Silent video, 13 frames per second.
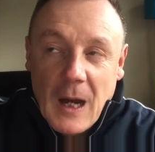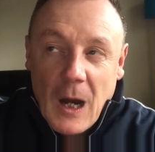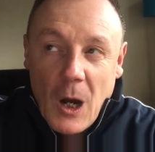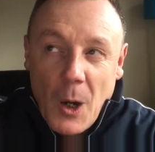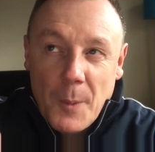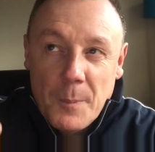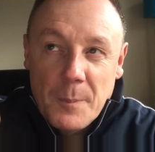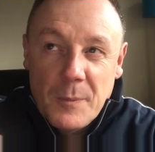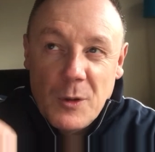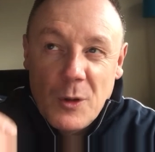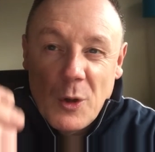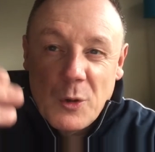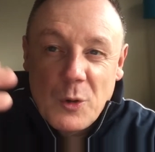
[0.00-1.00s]

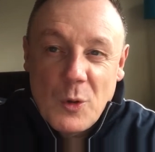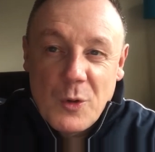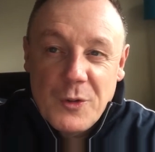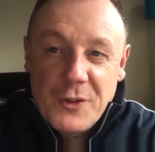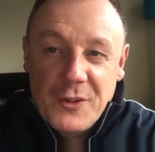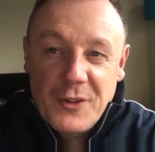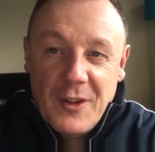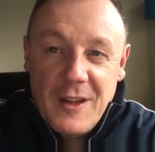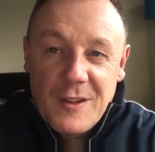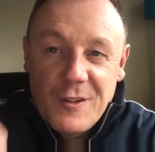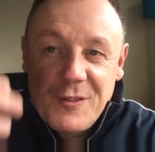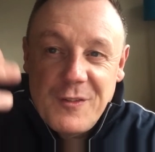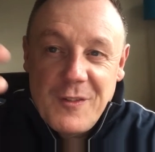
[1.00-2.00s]
You know, you can see
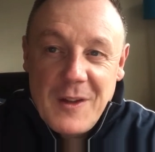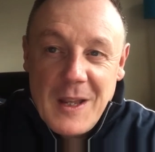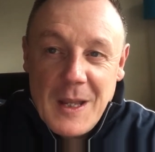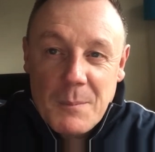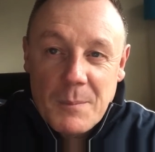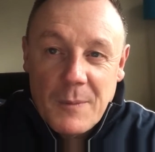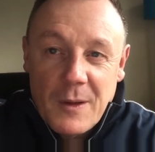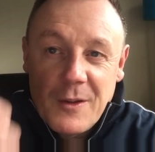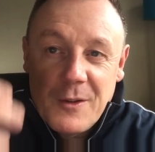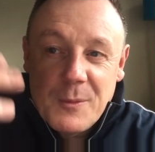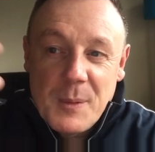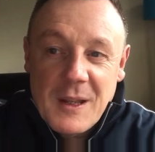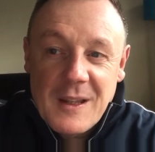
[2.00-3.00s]
the theme that
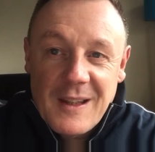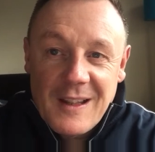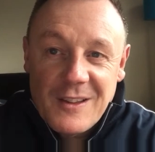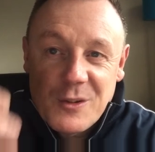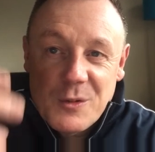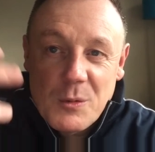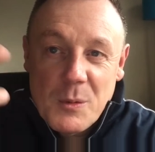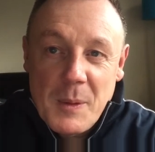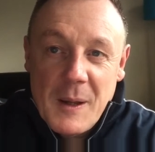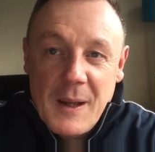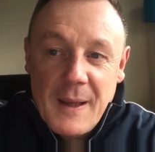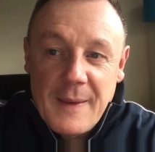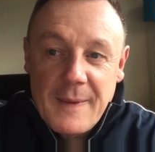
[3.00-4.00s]
is beginning to
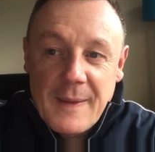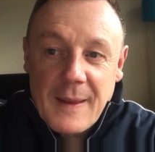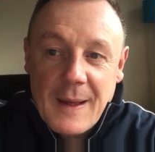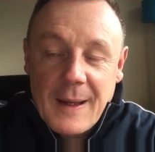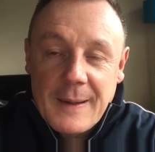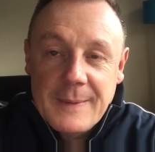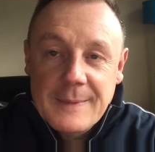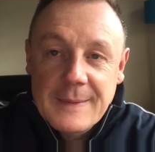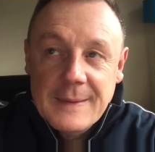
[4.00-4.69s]
appear there.